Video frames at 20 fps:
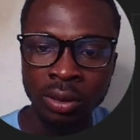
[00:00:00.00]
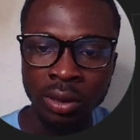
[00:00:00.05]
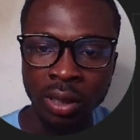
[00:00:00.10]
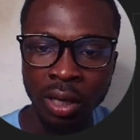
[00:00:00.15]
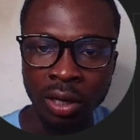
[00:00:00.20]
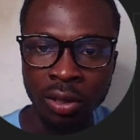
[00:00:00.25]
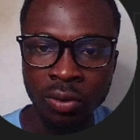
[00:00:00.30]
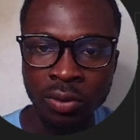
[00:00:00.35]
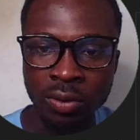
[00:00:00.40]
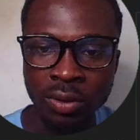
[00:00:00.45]

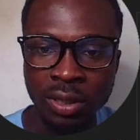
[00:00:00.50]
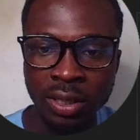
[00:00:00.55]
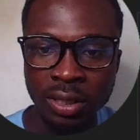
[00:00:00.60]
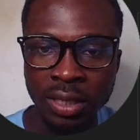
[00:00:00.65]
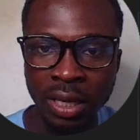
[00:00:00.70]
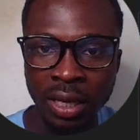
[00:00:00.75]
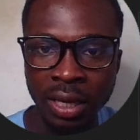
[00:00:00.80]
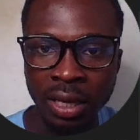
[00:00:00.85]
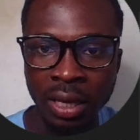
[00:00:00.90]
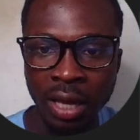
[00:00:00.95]
Now you could see
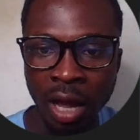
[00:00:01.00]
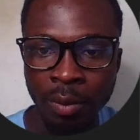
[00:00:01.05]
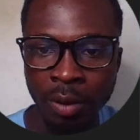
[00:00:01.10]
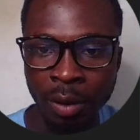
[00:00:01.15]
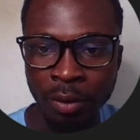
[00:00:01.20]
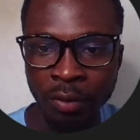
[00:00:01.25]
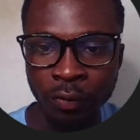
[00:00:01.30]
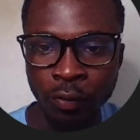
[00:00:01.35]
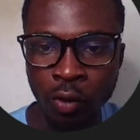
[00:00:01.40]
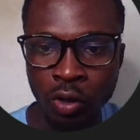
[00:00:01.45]
say I'm
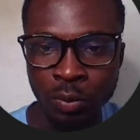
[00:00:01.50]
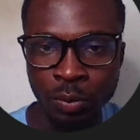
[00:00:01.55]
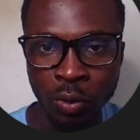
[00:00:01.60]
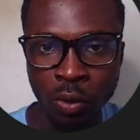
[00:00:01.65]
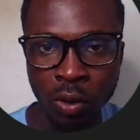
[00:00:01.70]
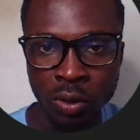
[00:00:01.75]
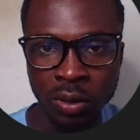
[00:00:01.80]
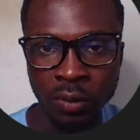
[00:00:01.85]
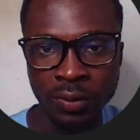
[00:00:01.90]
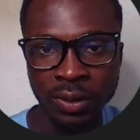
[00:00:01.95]
a false
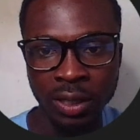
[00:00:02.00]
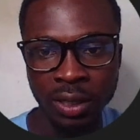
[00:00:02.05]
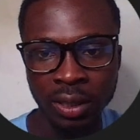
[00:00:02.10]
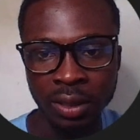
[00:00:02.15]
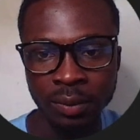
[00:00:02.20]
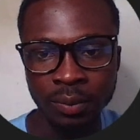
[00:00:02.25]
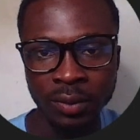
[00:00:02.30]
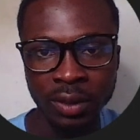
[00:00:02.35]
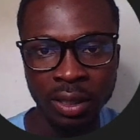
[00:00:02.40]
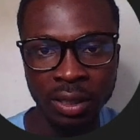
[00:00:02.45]
because of say
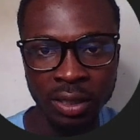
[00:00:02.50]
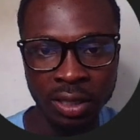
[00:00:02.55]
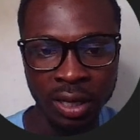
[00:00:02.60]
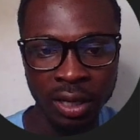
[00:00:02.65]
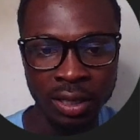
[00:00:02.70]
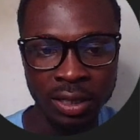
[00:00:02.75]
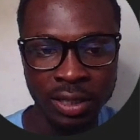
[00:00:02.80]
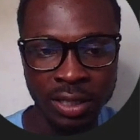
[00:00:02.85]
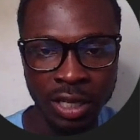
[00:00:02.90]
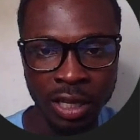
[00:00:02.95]
they
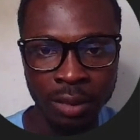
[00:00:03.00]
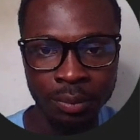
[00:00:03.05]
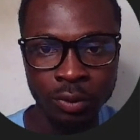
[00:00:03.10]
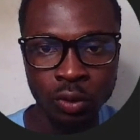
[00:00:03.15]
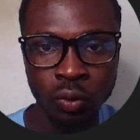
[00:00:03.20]
are the same.